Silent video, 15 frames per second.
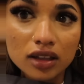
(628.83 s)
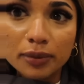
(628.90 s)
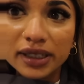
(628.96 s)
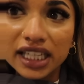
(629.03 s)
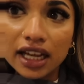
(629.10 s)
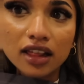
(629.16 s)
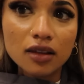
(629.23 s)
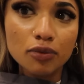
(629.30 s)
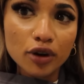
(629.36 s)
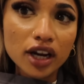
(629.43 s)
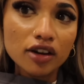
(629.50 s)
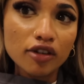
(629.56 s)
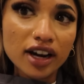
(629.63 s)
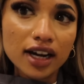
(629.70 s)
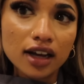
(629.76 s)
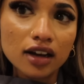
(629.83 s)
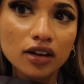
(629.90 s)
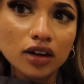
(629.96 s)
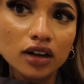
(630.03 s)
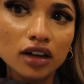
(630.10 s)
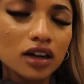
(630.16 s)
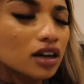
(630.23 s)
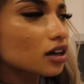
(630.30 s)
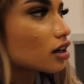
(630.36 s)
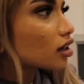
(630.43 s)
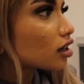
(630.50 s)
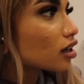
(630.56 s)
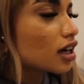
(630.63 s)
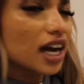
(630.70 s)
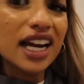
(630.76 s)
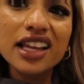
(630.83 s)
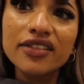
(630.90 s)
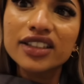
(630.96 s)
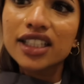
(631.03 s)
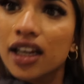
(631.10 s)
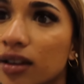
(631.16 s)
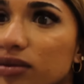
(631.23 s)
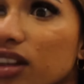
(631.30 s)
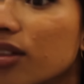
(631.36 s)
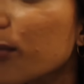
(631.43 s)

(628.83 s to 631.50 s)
the bidet's spraying right now. I didn't even tell him to